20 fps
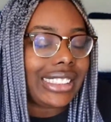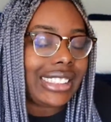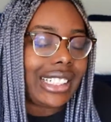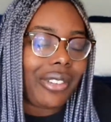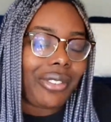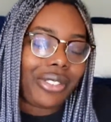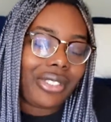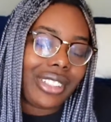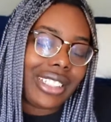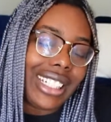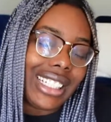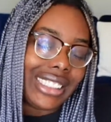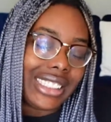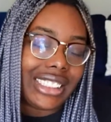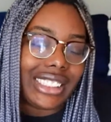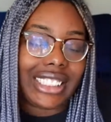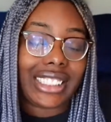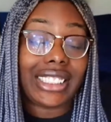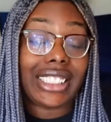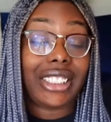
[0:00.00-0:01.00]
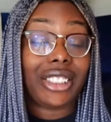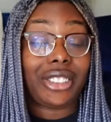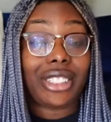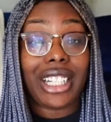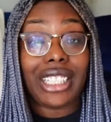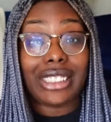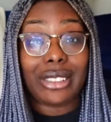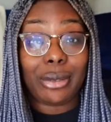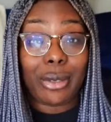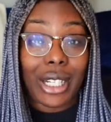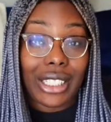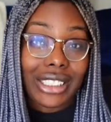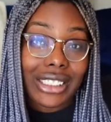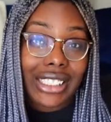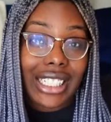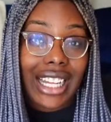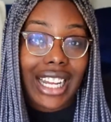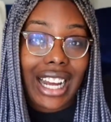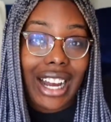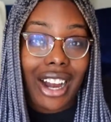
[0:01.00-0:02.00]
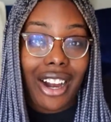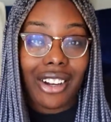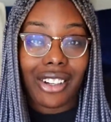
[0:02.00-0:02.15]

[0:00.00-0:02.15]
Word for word: definitely I suggest that you guys watch that.